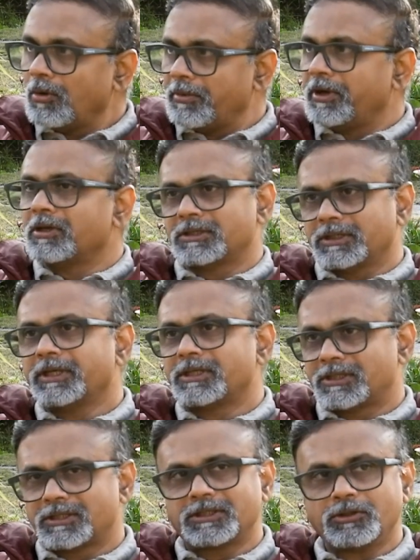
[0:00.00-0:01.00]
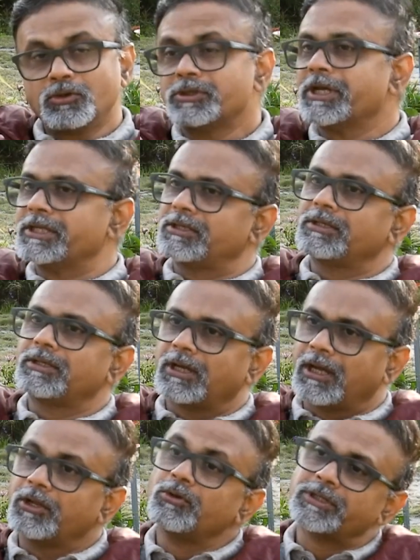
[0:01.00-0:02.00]
because its
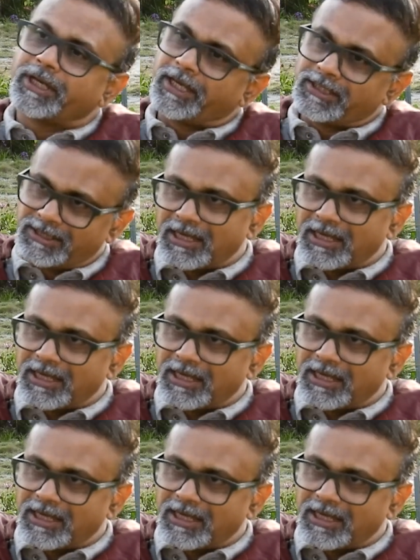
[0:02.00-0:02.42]
user cases